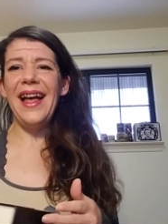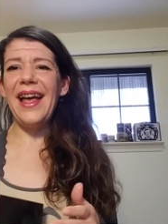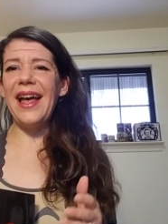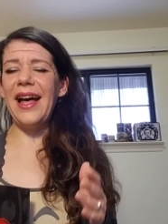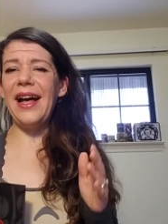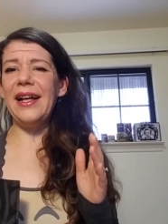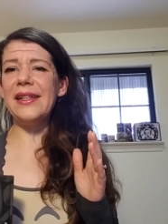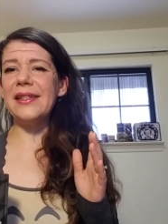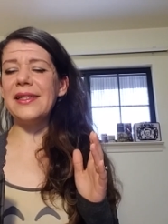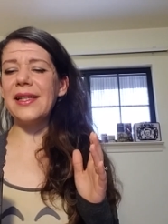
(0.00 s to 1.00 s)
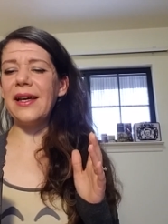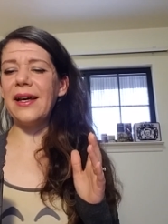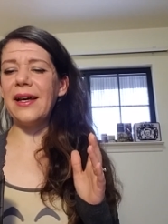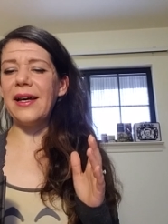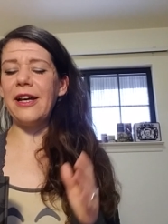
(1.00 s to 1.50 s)
And
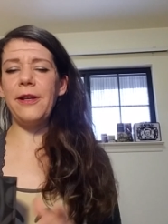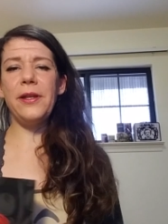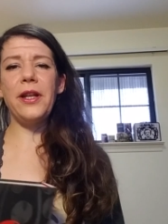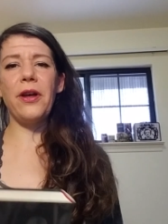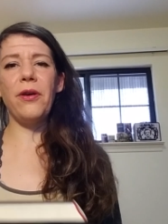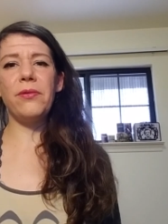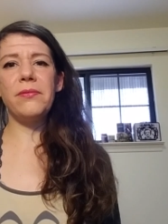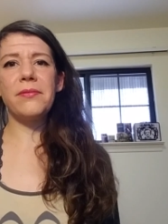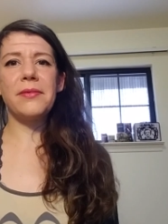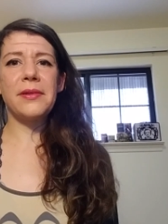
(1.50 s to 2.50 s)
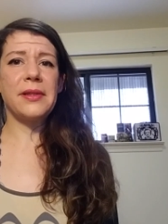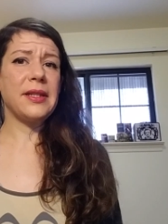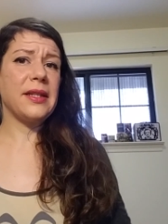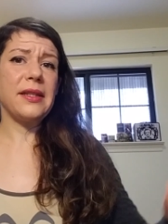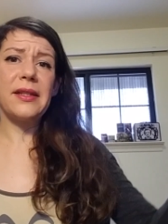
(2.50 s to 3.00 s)
you know,
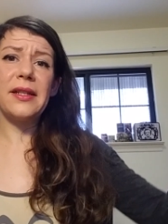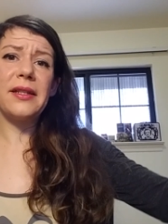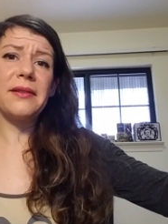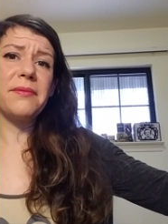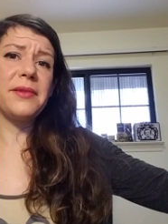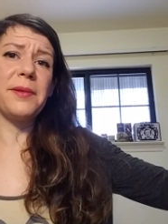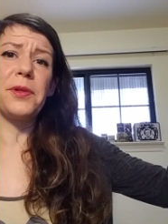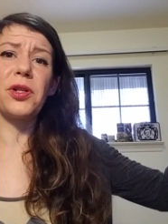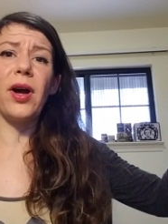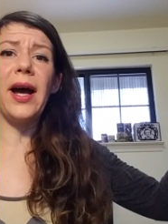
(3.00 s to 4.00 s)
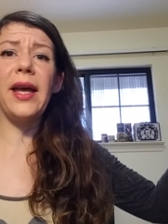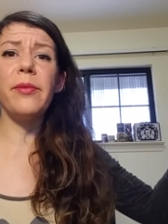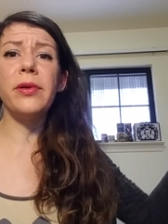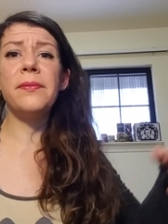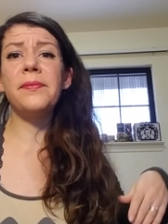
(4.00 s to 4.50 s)

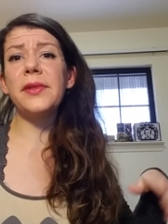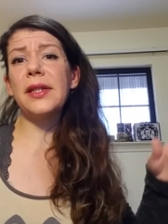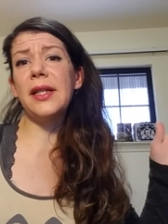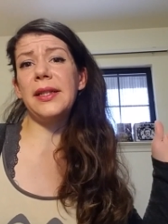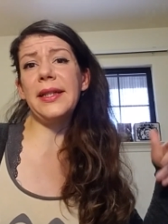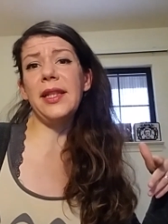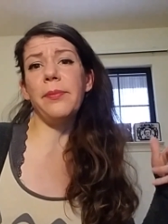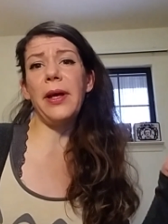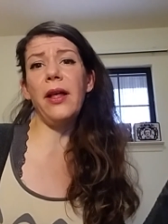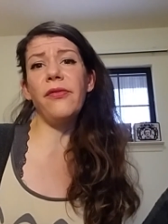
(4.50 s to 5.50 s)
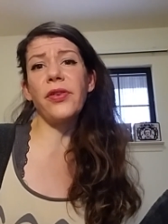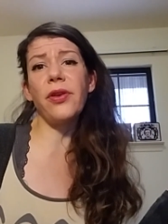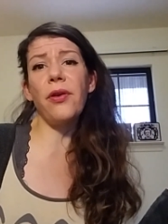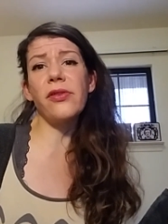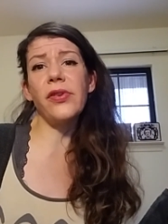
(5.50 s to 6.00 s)
subscribe, click the bell for
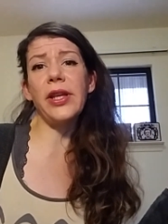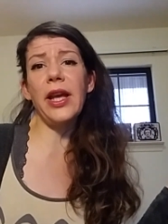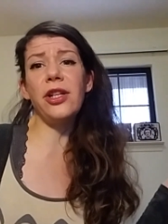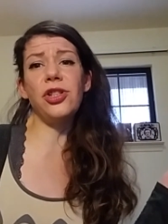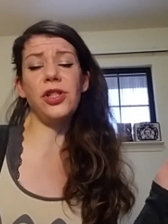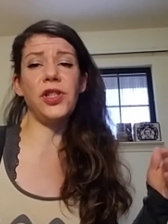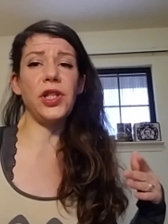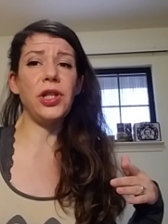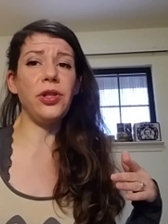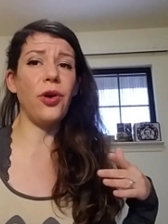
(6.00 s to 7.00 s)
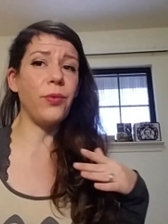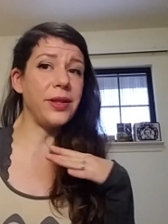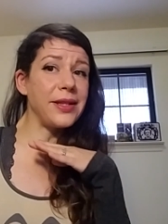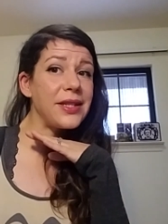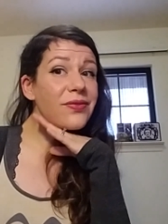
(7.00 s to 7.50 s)
notifications so you know
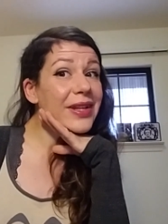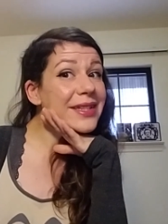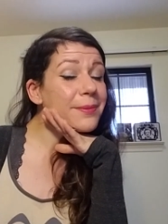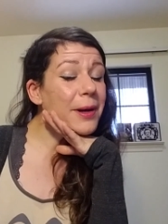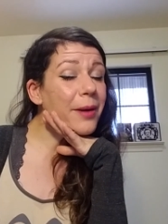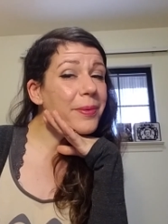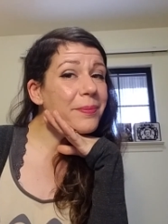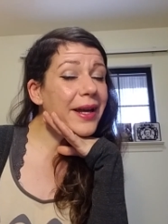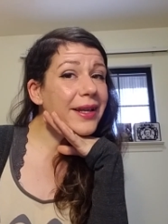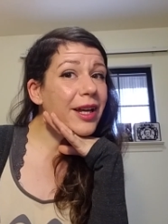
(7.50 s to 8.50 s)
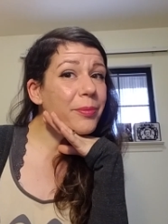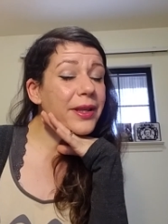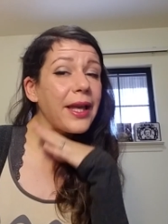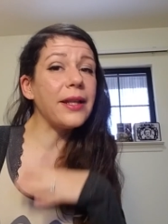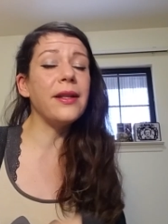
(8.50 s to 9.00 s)
when this face is popping back up
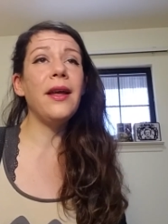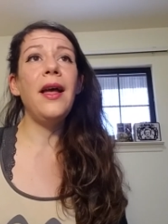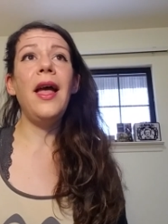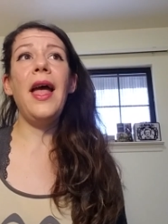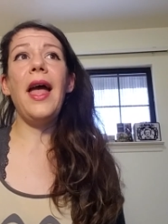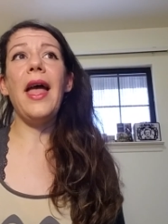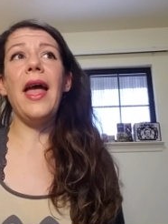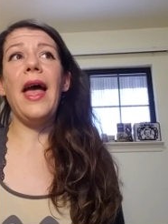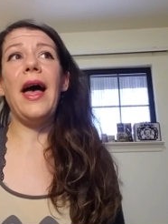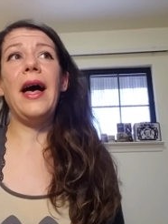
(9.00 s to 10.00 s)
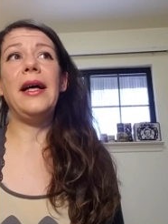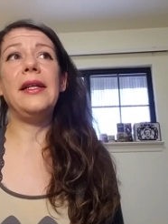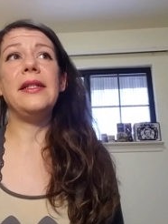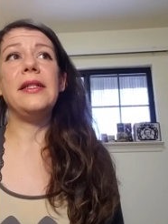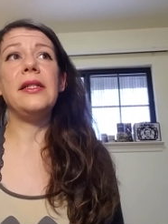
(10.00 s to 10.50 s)
again.
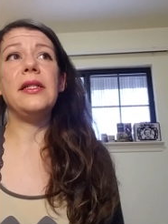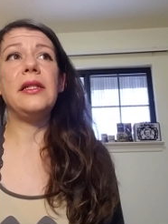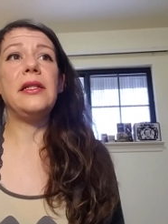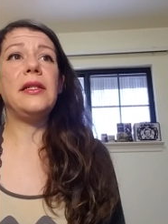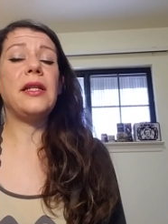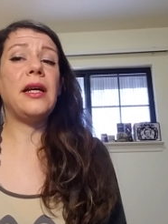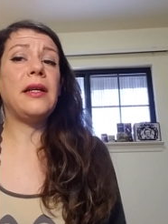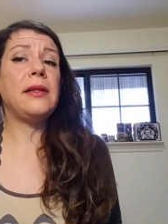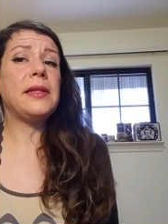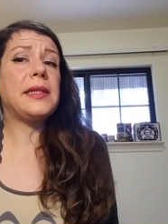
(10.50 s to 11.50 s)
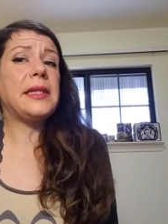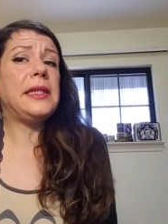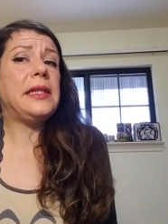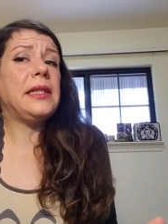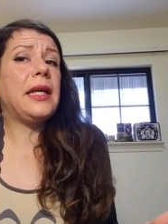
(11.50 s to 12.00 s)
And I'll
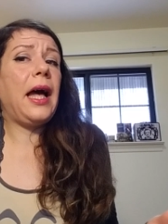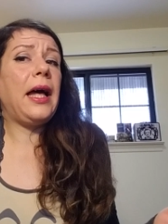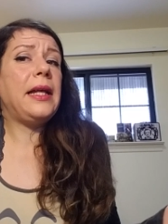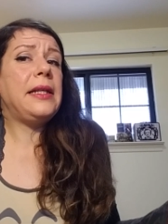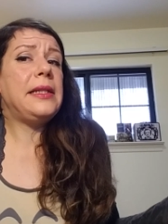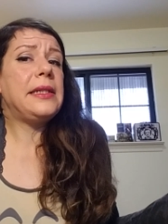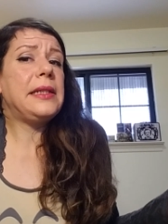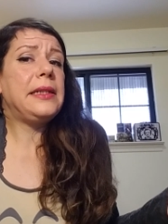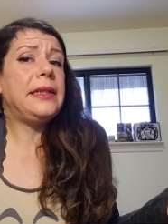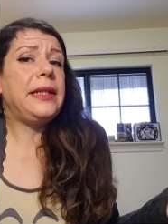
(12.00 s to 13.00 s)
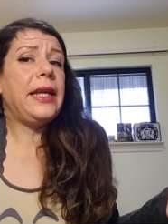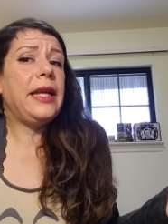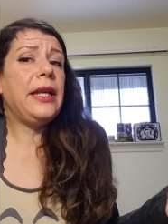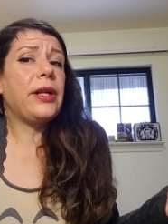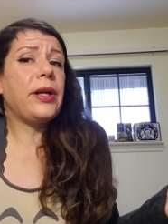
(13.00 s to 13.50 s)
see you guys
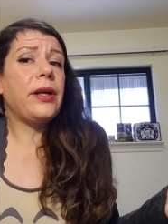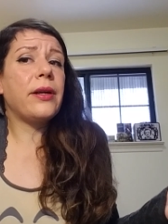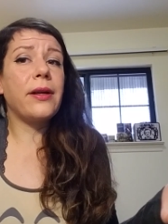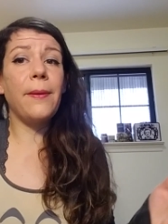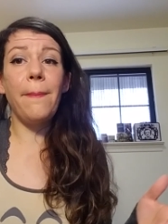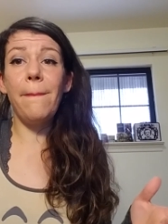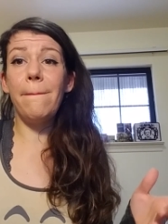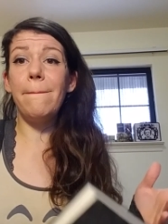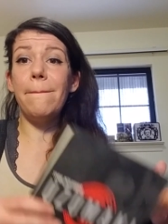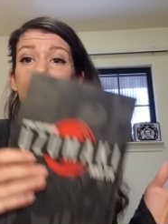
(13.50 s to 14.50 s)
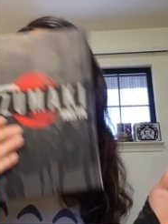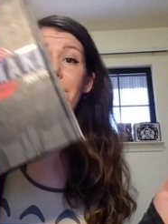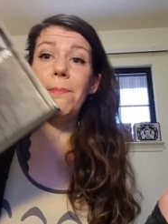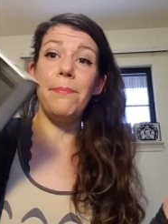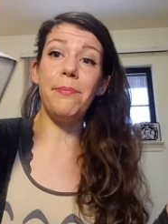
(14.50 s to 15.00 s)
later.
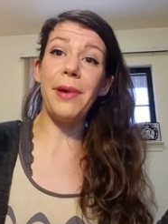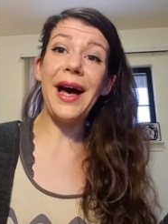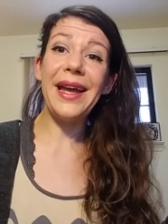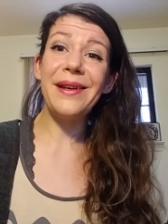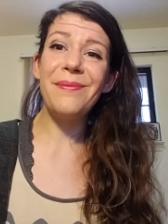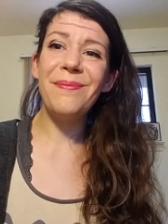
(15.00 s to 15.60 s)
Bye.